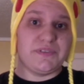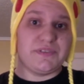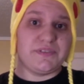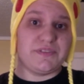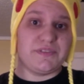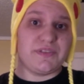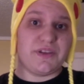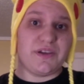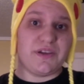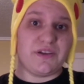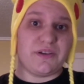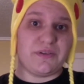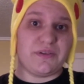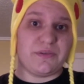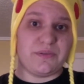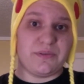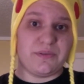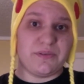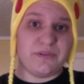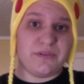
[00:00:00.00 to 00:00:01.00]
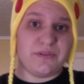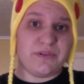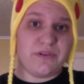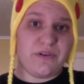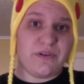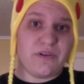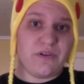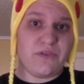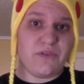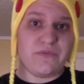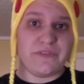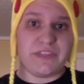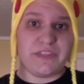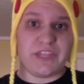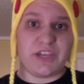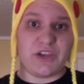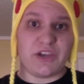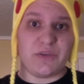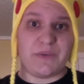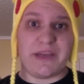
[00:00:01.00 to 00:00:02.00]
So hopefully
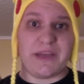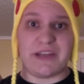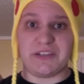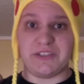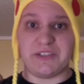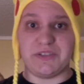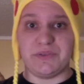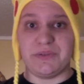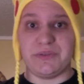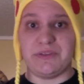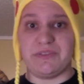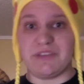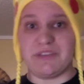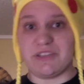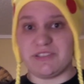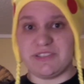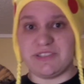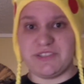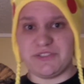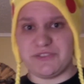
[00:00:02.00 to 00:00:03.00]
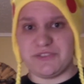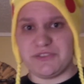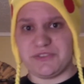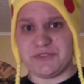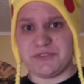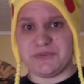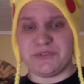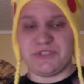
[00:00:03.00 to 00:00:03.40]
they go back to giving us t-shirts,